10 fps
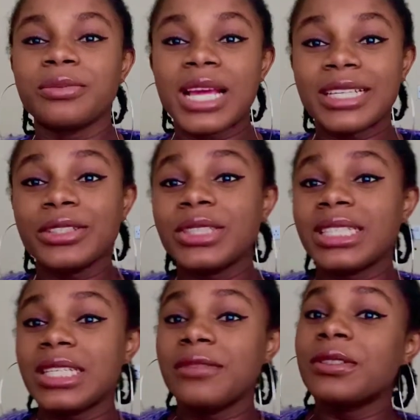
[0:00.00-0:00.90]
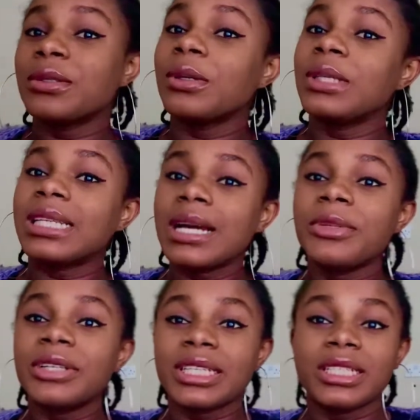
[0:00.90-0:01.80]
I got a gift a
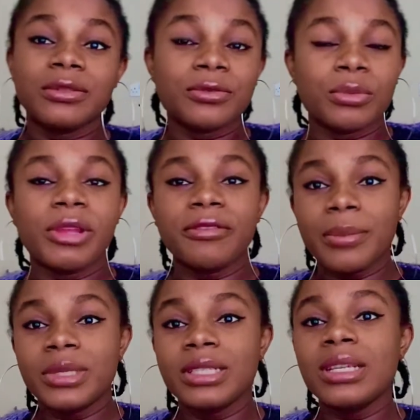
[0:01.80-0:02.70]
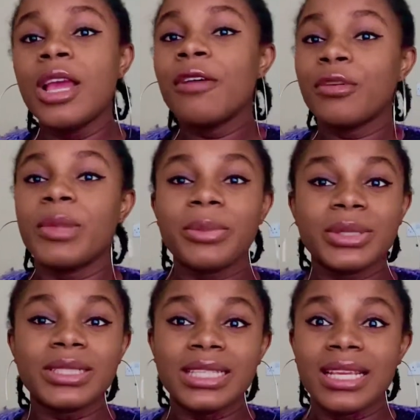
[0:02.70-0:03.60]
camera gift from my family for my
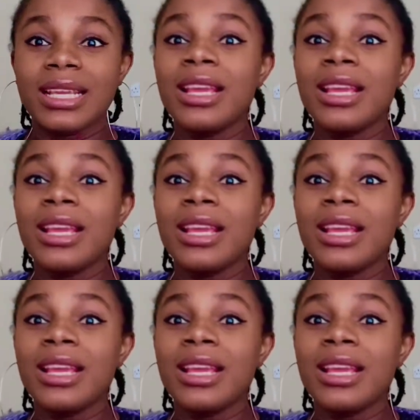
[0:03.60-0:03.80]
birthday